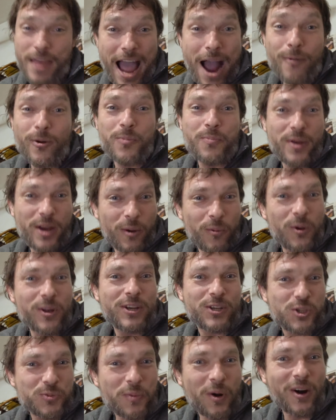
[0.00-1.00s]
That would be a
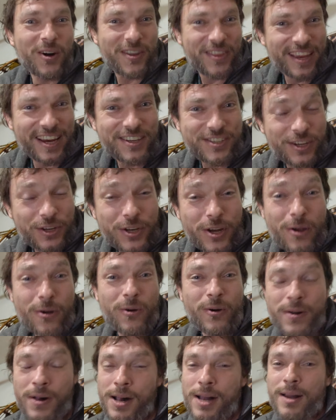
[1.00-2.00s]
really smart thing to
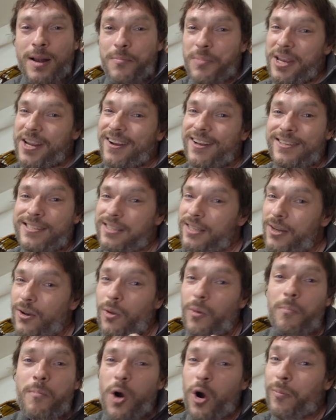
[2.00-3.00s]
do because
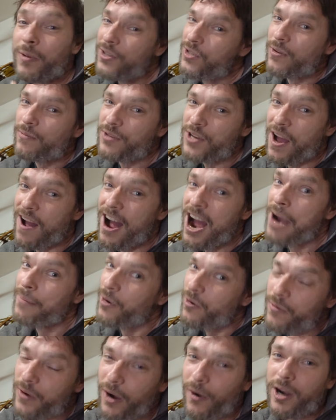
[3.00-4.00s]
little moments of
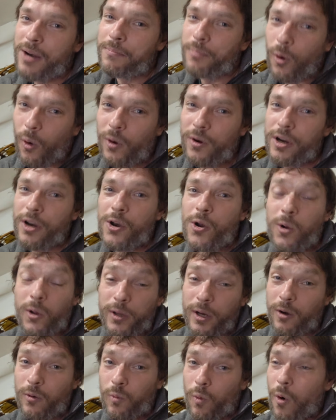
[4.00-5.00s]
time are very important in
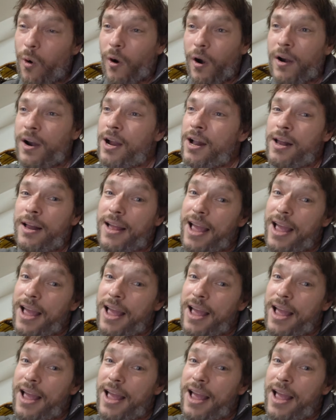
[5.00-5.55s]
nuclear war.